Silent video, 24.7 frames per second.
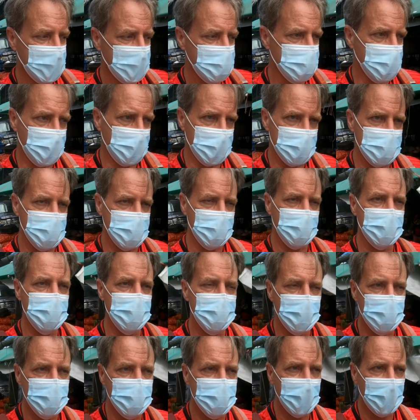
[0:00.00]
So as soon
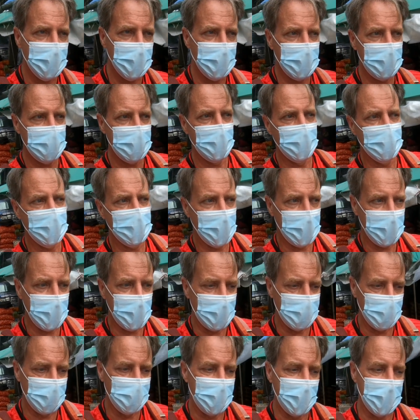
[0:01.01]
as you say, okay,
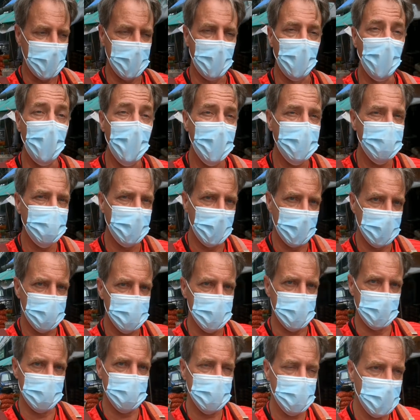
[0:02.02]
I will buy a 1-month
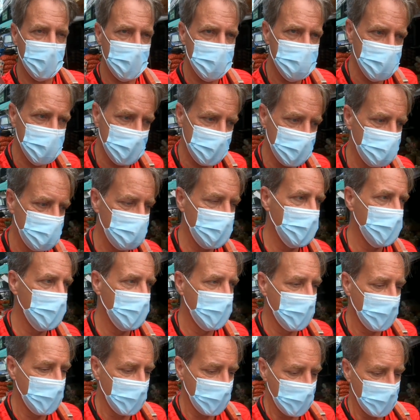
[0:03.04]
subscription,
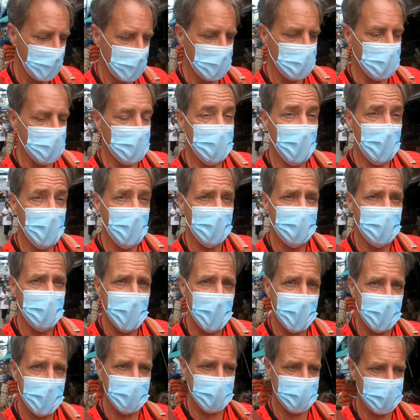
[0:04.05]
you've
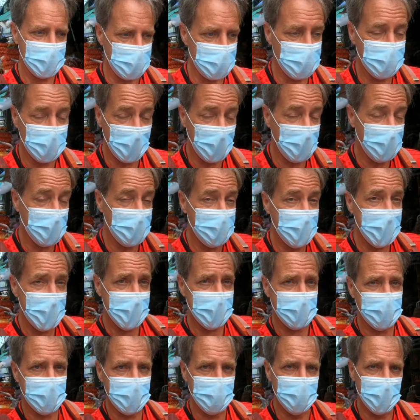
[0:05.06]

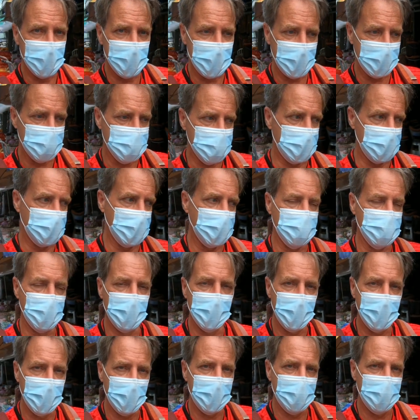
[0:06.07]
automatically been entered into
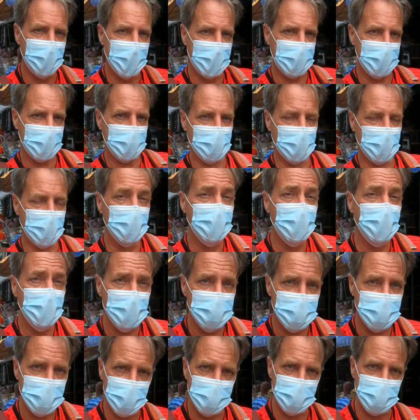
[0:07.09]
an automatic
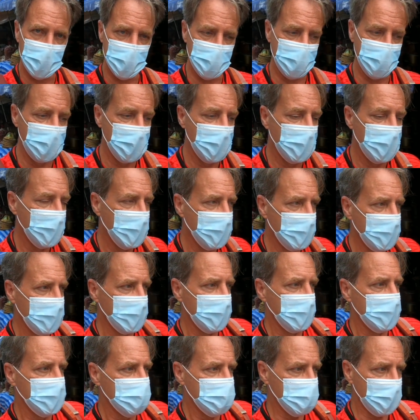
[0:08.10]
renewal system,
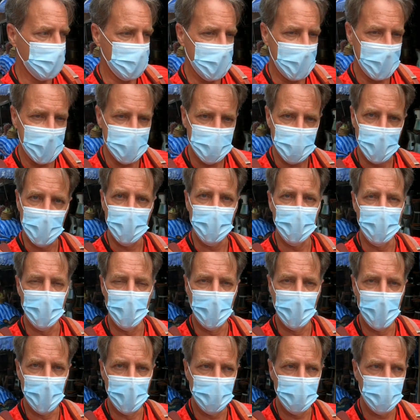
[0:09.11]
so that at the end of
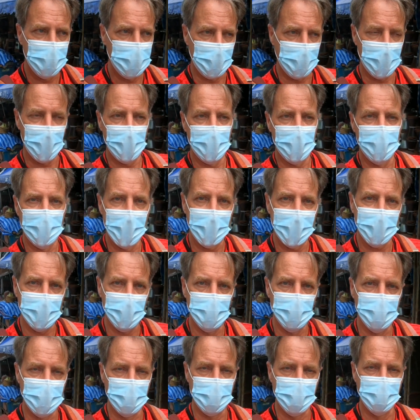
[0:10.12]
the month, you're
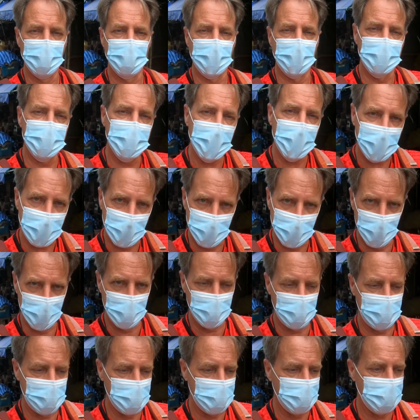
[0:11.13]
automatically billed for a 2nd
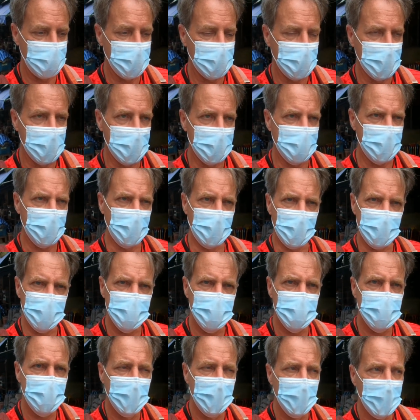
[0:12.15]
month. And of
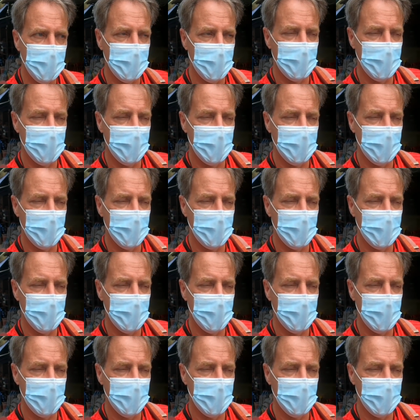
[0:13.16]
course,